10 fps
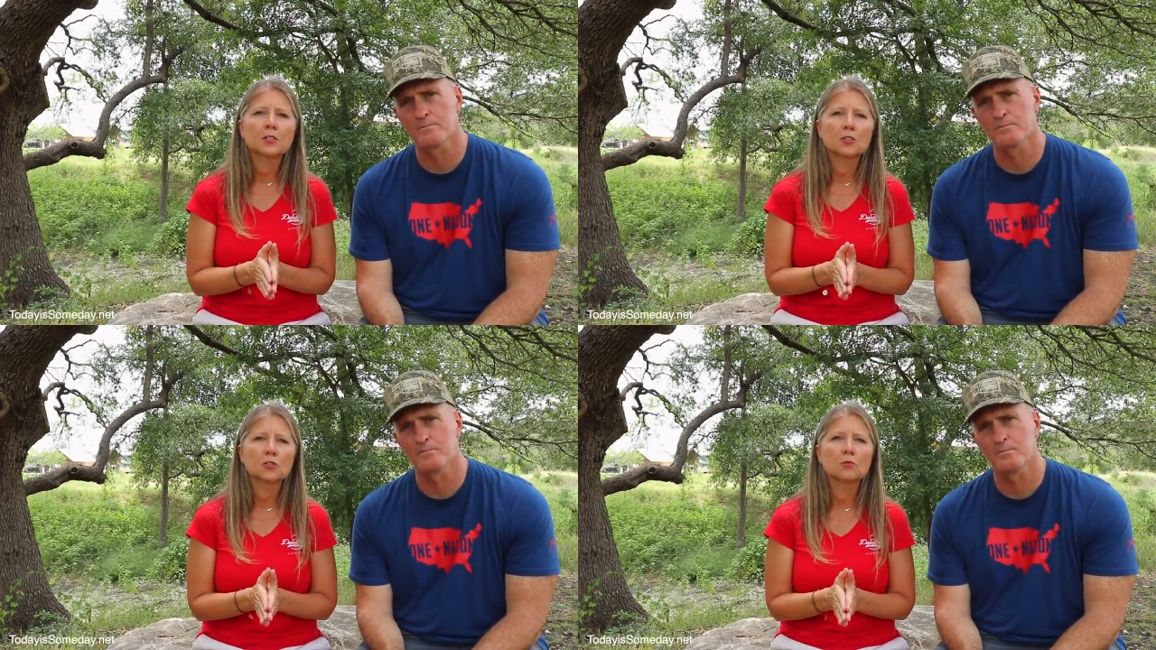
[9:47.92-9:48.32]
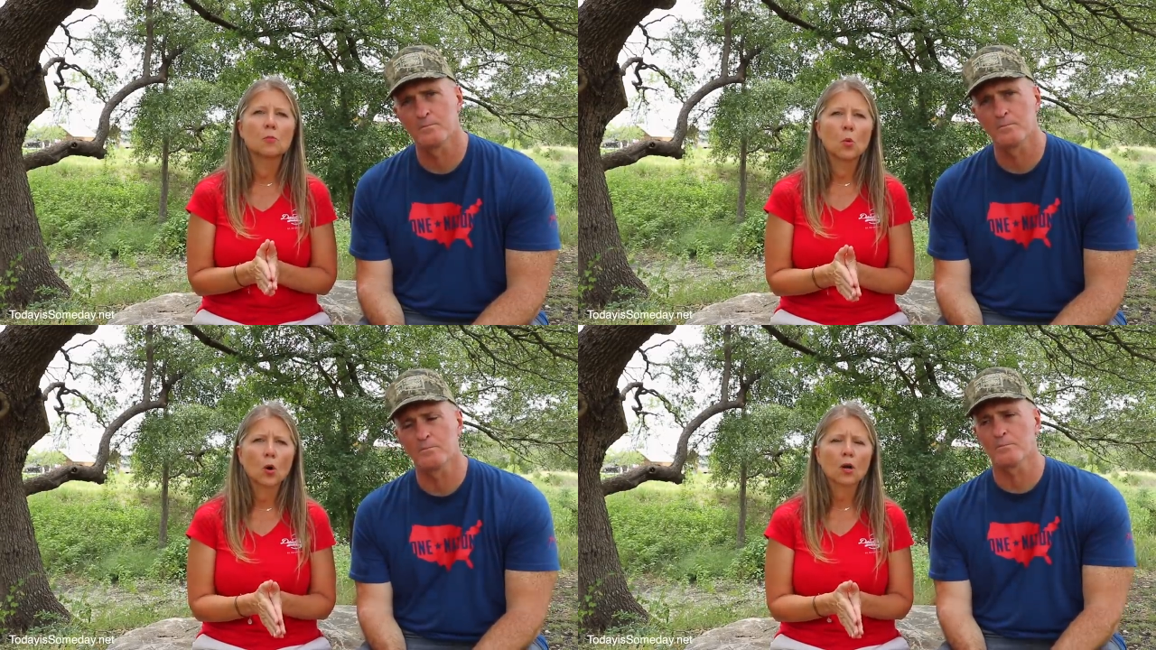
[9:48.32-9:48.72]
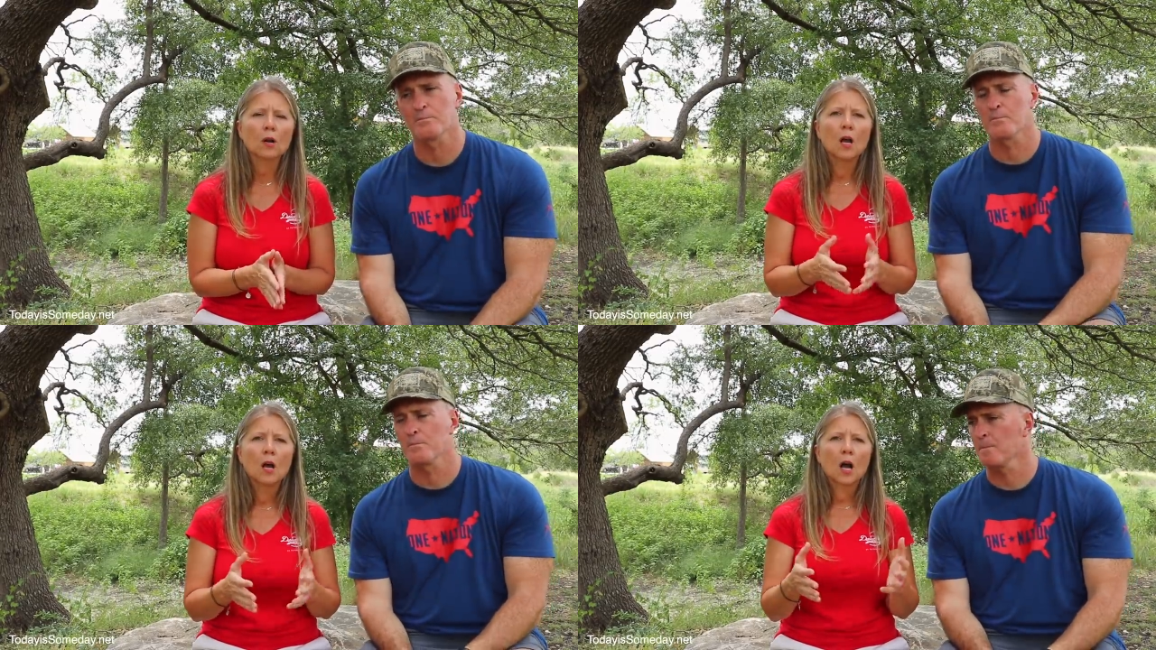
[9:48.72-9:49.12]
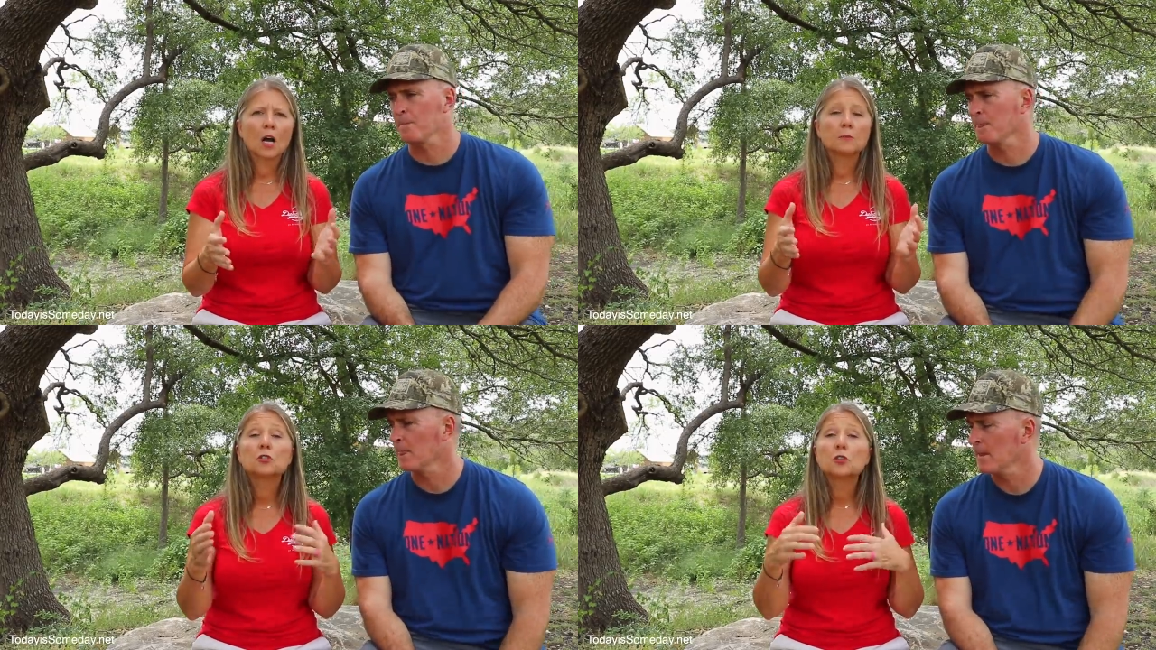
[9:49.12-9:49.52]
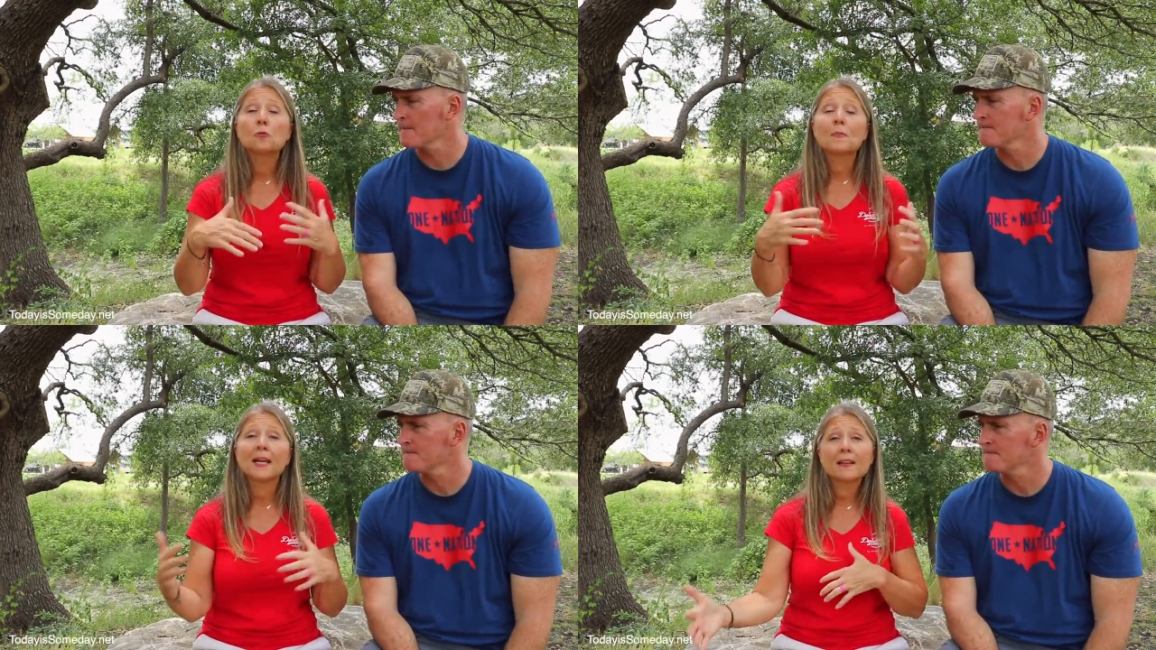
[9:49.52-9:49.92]
Speaker 1: to do more um,
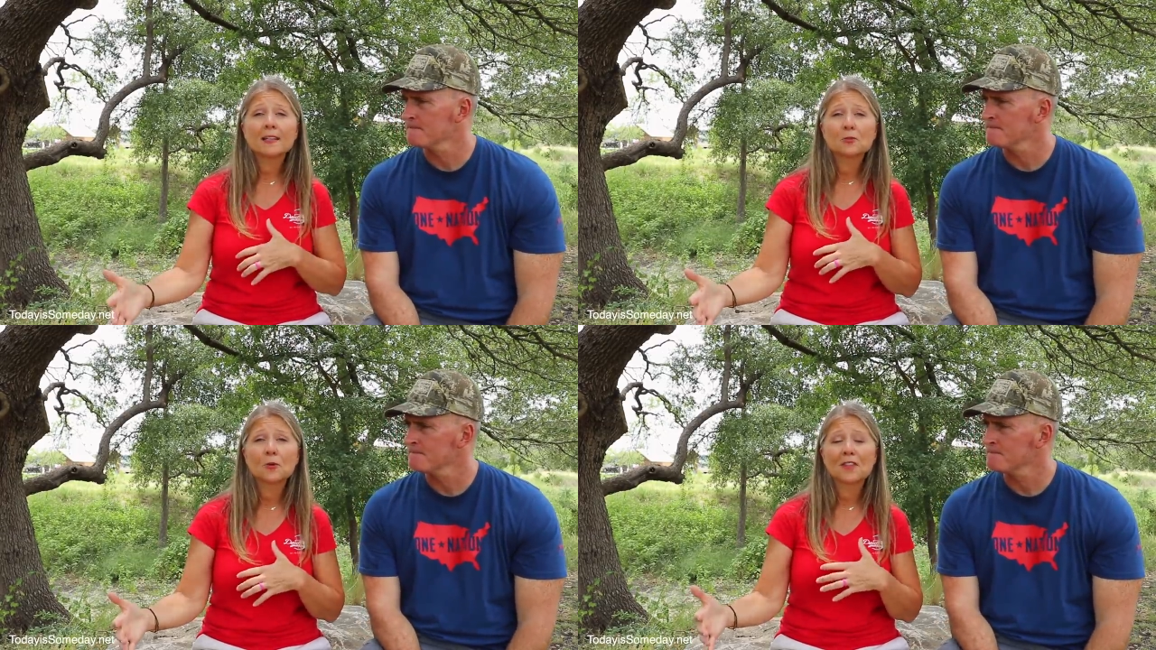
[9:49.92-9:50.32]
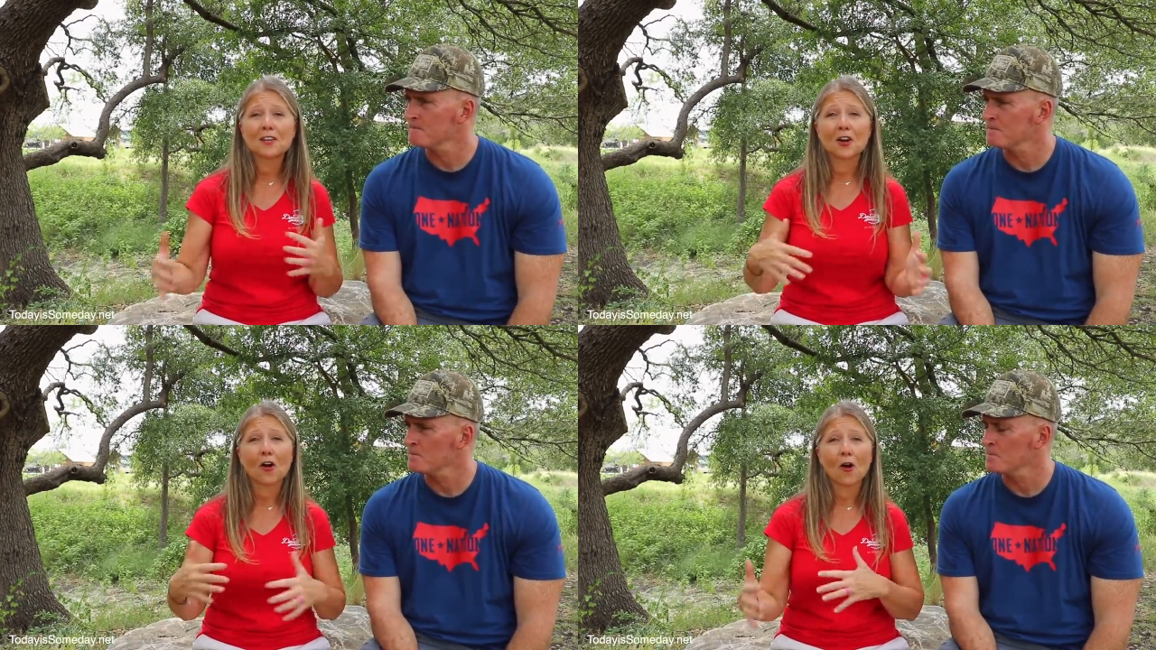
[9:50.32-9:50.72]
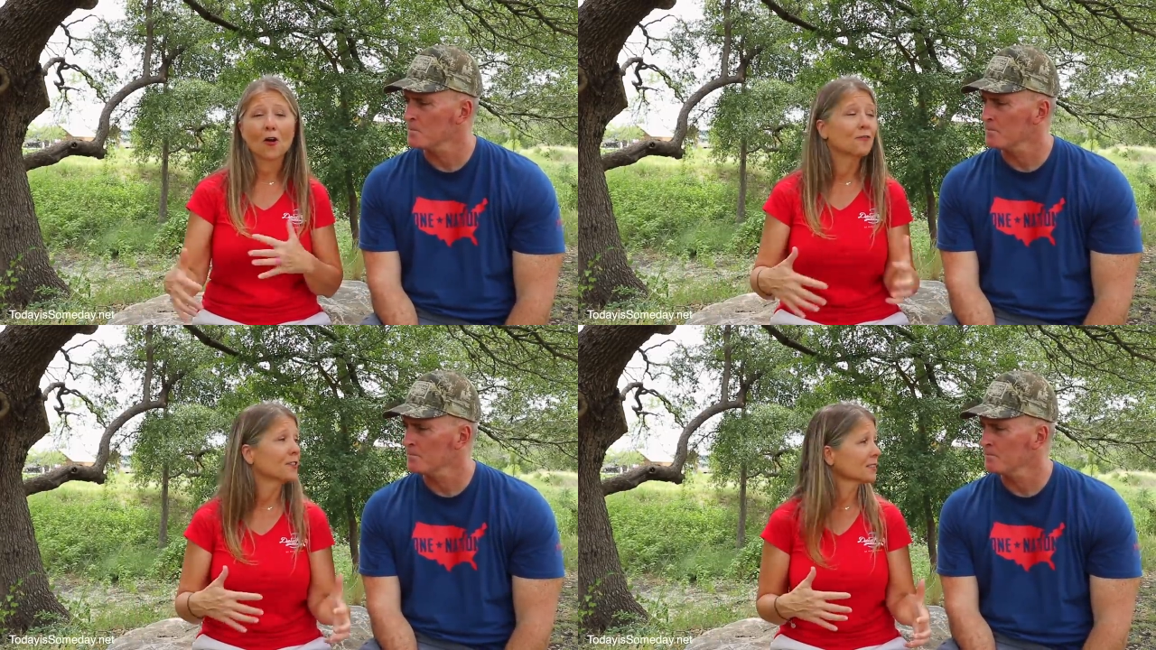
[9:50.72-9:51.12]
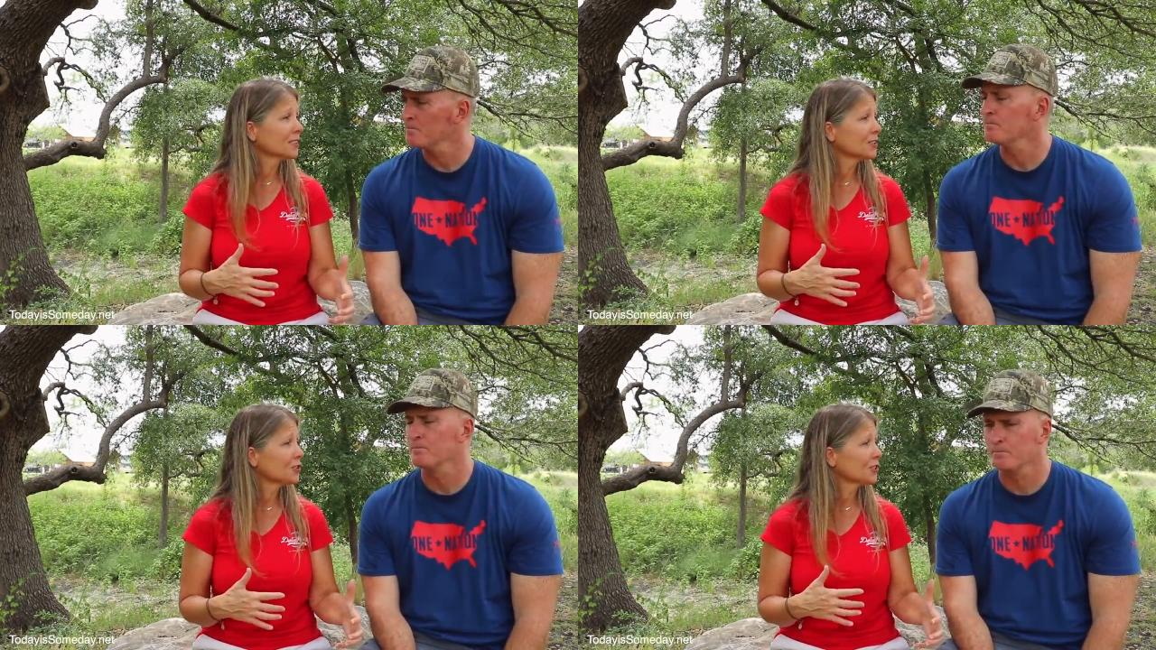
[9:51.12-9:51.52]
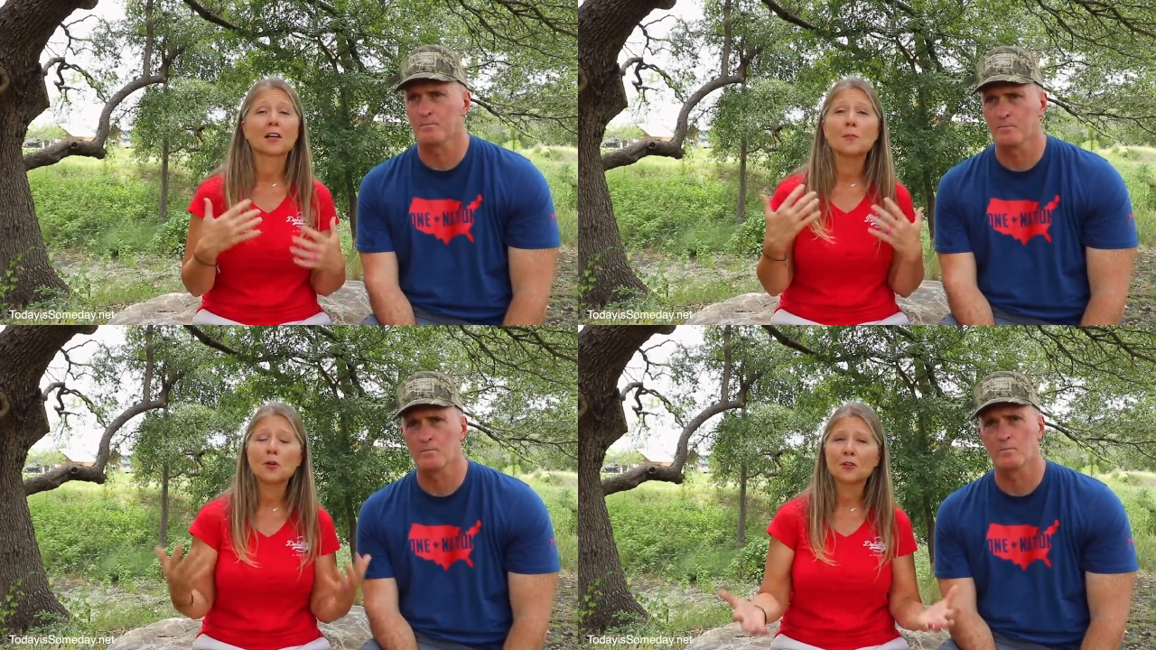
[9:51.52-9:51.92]
Zoom meetings within our RVillage
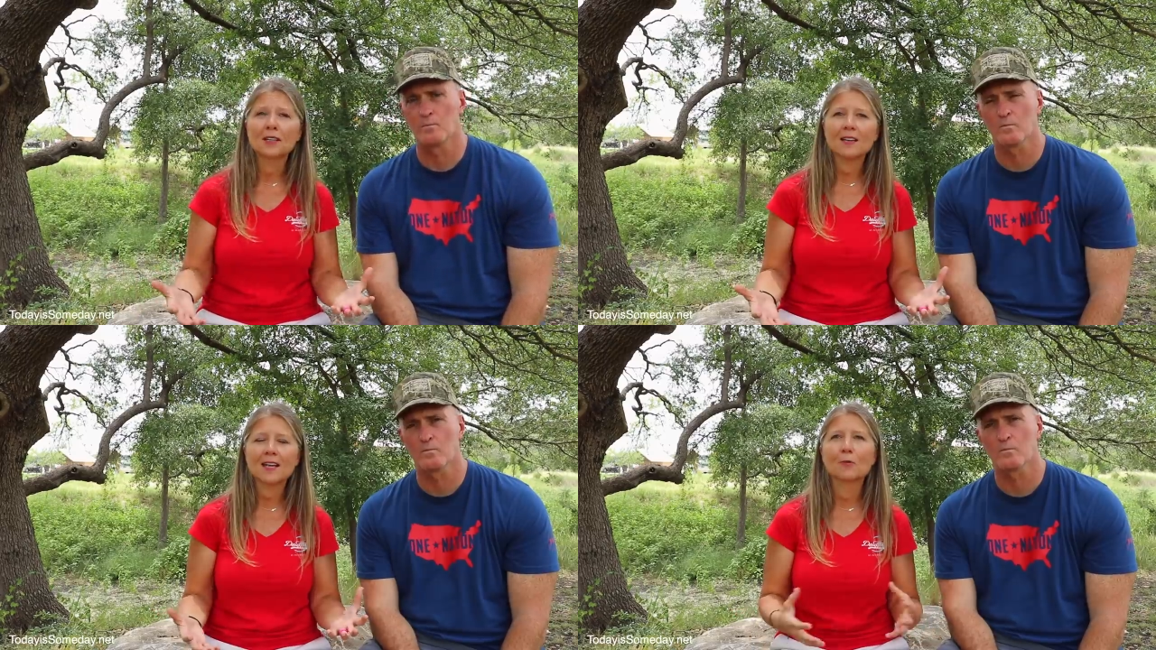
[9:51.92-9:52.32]
community.